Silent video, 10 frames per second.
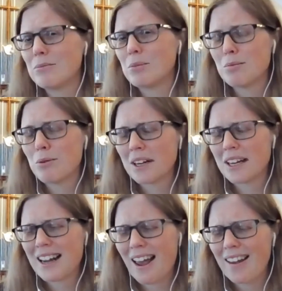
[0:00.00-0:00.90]
be born
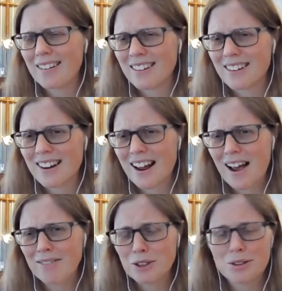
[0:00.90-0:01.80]
again
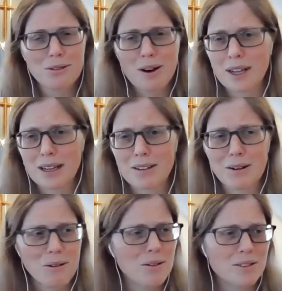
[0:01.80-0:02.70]
after growing
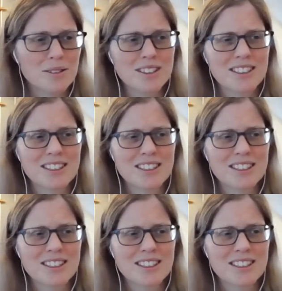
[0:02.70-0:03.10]
old.